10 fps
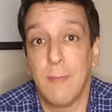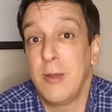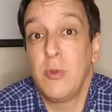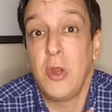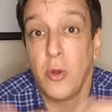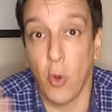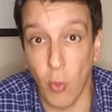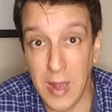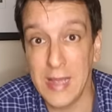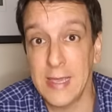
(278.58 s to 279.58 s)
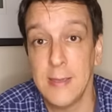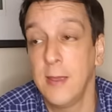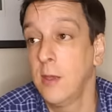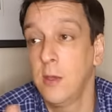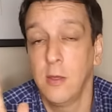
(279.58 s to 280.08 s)
but we don't know why,
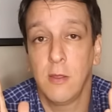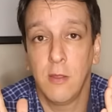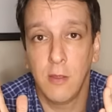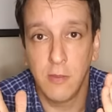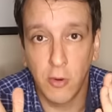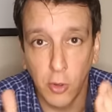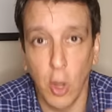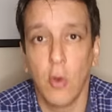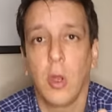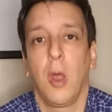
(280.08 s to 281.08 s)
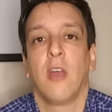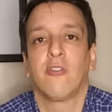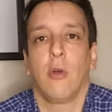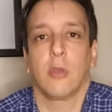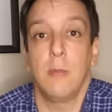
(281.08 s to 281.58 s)
their low
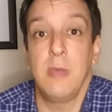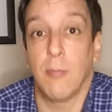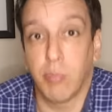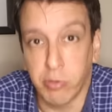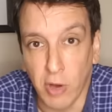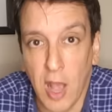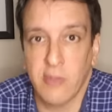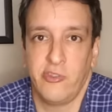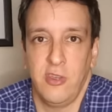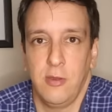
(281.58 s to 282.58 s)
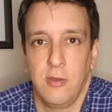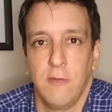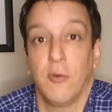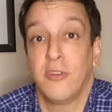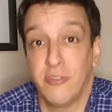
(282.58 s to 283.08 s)
cholesterol can be a proxy
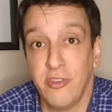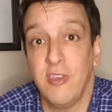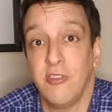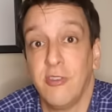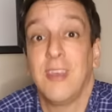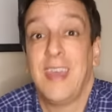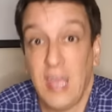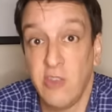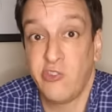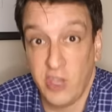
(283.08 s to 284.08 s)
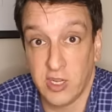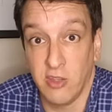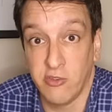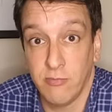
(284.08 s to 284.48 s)
for disease and sickness.